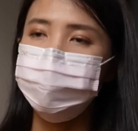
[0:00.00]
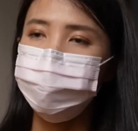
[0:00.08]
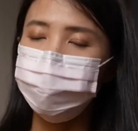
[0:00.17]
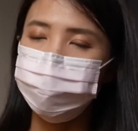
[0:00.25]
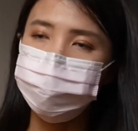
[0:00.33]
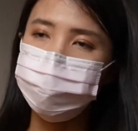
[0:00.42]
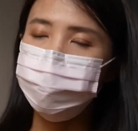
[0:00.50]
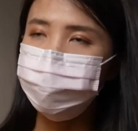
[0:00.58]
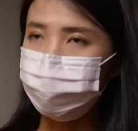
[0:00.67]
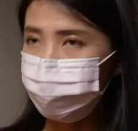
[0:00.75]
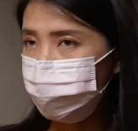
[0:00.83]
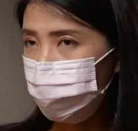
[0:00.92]
because
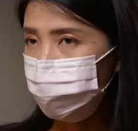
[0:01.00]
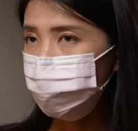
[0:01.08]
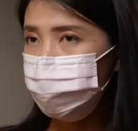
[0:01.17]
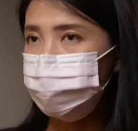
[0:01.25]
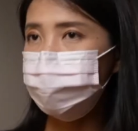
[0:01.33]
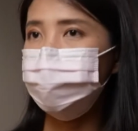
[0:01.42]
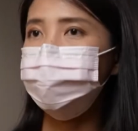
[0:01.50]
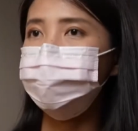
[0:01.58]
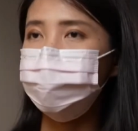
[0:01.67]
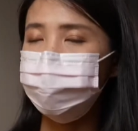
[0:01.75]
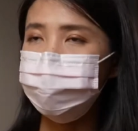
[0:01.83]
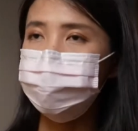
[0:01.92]
erenumab was the
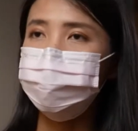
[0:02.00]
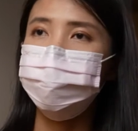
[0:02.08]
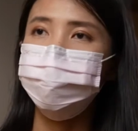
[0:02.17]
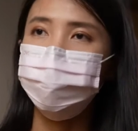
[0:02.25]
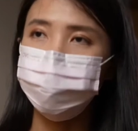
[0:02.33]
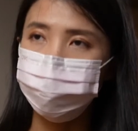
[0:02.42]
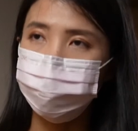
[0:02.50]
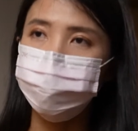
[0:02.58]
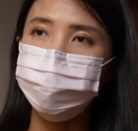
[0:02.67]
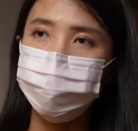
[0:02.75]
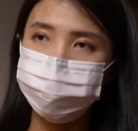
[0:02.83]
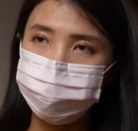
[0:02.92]
first
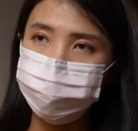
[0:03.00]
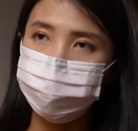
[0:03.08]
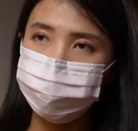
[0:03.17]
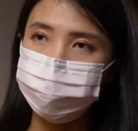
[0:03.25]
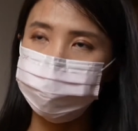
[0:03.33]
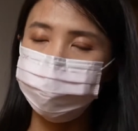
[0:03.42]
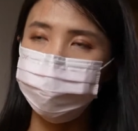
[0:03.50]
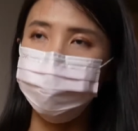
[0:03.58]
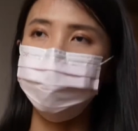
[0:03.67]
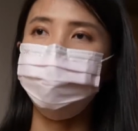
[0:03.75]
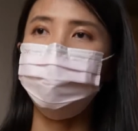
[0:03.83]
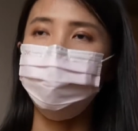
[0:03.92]
monoclonal antibody that
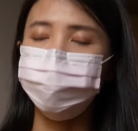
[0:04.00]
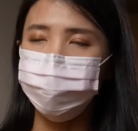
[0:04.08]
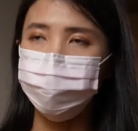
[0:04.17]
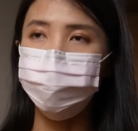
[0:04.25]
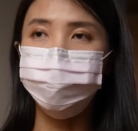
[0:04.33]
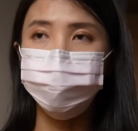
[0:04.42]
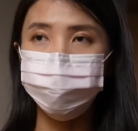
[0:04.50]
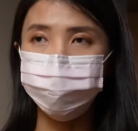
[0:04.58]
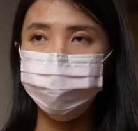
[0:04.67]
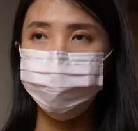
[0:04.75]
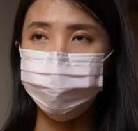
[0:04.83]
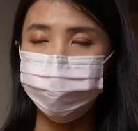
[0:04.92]
received FDA
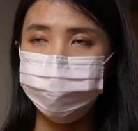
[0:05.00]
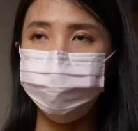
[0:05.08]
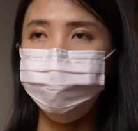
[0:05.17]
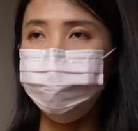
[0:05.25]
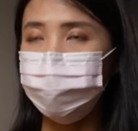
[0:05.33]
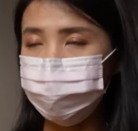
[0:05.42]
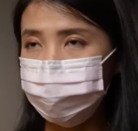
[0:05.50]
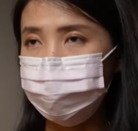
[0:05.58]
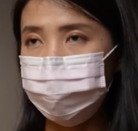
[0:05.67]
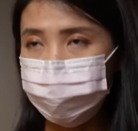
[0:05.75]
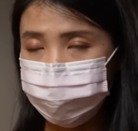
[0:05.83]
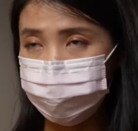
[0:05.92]
approval back in
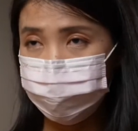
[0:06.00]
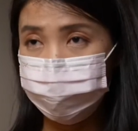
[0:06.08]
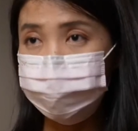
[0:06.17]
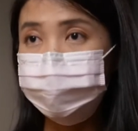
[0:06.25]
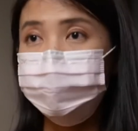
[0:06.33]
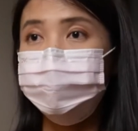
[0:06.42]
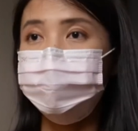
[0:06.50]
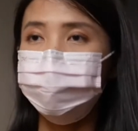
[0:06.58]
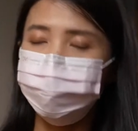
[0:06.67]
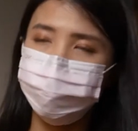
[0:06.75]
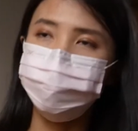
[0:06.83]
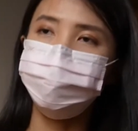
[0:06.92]
2018,
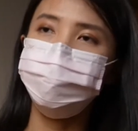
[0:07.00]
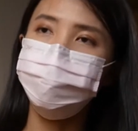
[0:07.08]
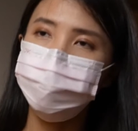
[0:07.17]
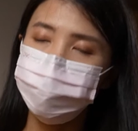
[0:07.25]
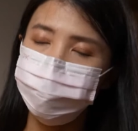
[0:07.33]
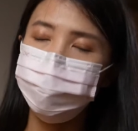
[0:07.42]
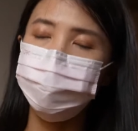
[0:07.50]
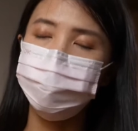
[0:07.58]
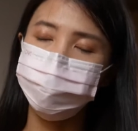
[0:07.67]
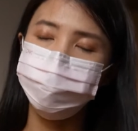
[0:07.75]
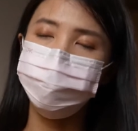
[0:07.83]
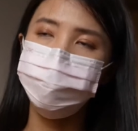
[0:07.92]
a lot of there were a
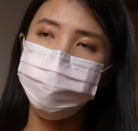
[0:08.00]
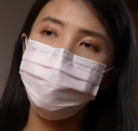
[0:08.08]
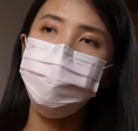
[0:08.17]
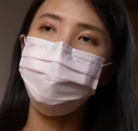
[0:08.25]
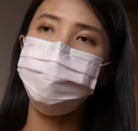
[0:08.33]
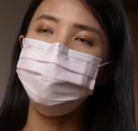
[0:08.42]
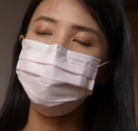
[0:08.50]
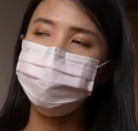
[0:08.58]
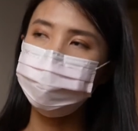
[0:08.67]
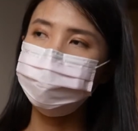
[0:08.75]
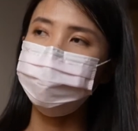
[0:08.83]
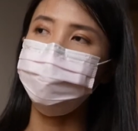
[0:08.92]
lot of real-world
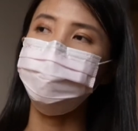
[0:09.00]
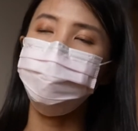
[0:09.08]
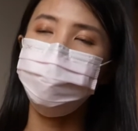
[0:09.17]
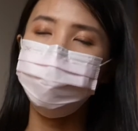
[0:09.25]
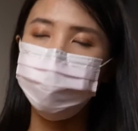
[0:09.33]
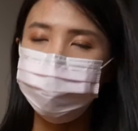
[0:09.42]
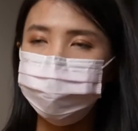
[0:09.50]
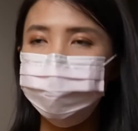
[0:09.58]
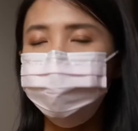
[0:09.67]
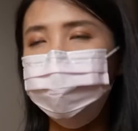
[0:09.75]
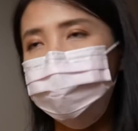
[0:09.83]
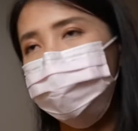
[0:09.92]
studies
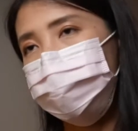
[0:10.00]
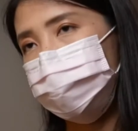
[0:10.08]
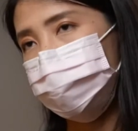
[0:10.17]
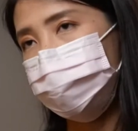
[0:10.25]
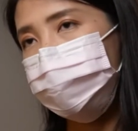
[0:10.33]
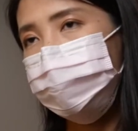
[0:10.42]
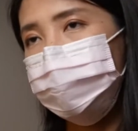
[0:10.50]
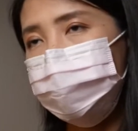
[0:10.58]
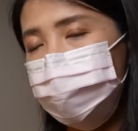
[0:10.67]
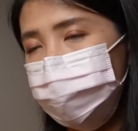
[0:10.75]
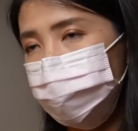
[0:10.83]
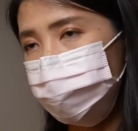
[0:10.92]
reported specifically
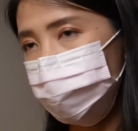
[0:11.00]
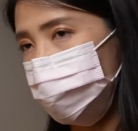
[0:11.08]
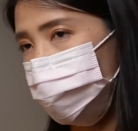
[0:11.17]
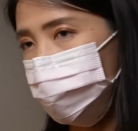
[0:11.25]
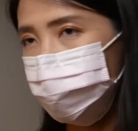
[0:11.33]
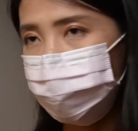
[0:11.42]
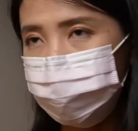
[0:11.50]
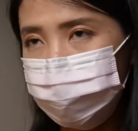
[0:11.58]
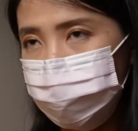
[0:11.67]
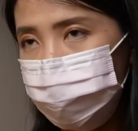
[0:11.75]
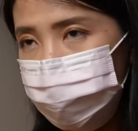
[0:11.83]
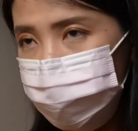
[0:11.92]
about this
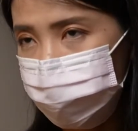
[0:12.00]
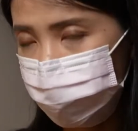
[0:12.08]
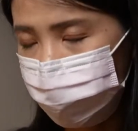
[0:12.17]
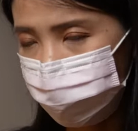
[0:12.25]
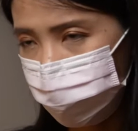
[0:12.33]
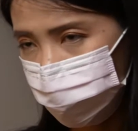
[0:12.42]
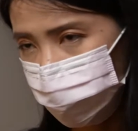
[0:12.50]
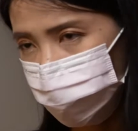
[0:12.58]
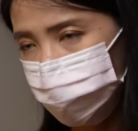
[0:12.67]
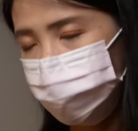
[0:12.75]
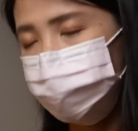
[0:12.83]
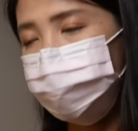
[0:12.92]
medication compared
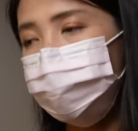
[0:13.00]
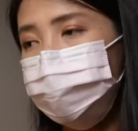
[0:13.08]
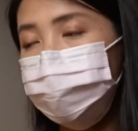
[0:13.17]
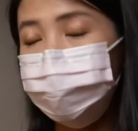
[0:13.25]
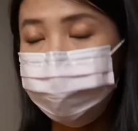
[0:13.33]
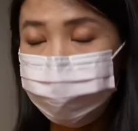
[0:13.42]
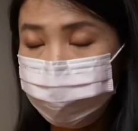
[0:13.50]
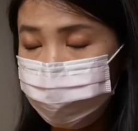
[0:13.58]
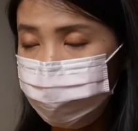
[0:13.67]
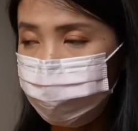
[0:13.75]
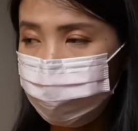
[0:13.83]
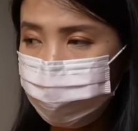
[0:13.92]
to to,
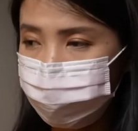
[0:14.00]
to